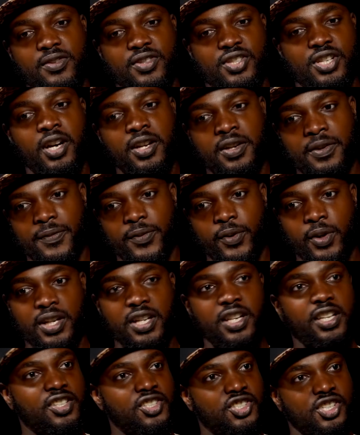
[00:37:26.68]
of Schadenfreude
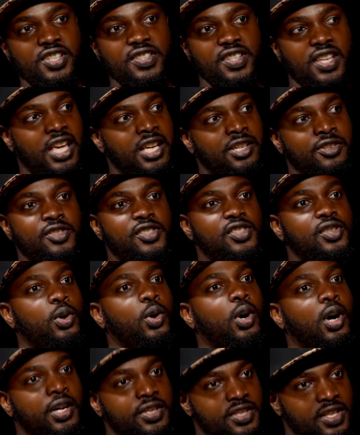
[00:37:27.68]
because she's catered
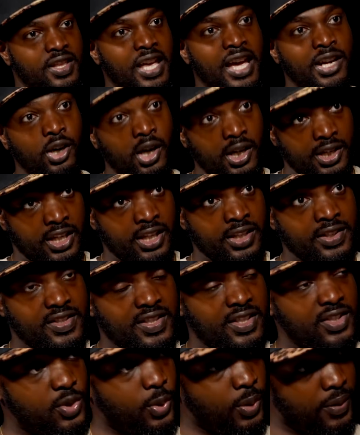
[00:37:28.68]
so hard to that
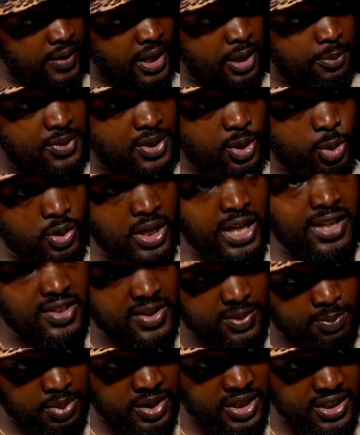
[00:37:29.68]
audience and sort of helped to create
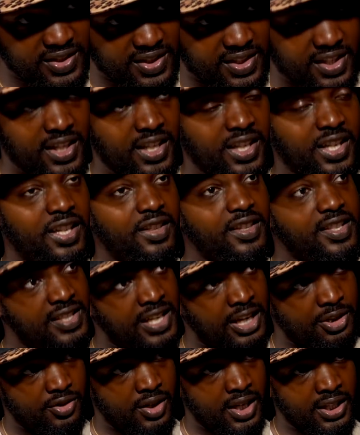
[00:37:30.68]
this beast that's
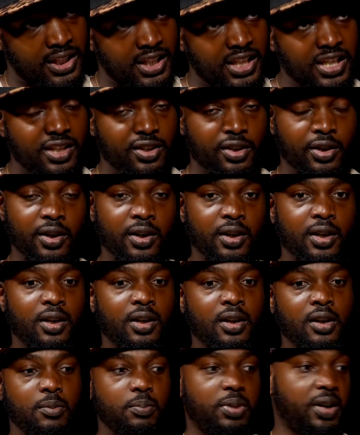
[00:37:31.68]
now trying to eat her.
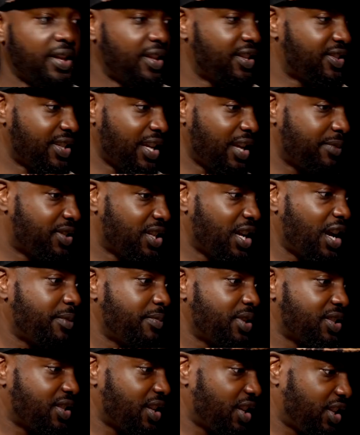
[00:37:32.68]
But at the same
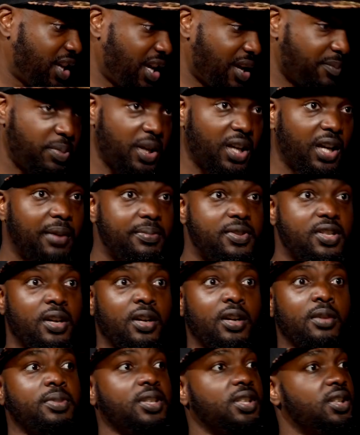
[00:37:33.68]
time, it's like, yeah, big up to
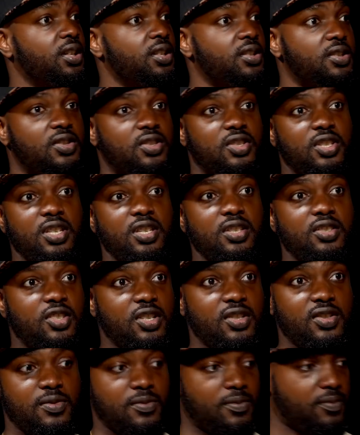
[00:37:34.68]
her because she
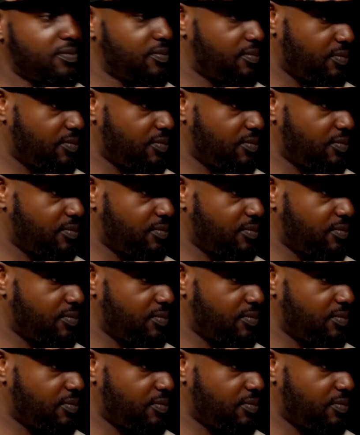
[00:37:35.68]
just